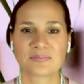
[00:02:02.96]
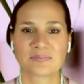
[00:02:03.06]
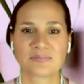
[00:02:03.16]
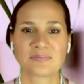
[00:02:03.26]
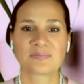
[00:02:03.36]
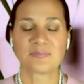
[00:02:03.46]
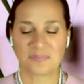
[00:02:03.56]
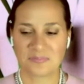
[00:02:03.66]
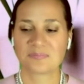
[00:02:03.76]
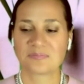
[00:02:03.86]

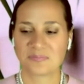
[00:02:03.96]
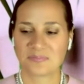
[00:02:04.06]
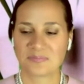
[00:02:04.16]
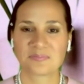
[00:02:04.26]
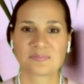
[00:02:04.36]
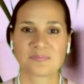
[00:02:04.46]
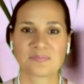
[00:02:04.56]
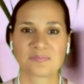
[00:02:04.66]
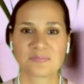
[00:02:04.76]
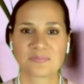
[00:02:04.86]

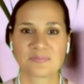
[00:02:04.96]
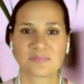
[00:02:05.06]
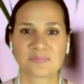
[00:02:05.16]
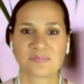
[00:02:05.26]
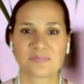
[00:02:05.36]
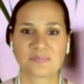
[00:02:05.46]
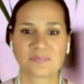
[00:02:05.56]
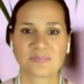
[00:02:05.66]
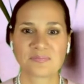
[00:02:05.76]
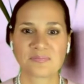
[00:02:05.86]

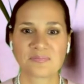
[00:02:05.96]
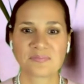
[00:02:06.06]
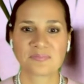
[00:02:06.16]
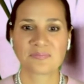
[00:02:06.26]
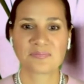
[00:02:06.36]
This person isn't speaking.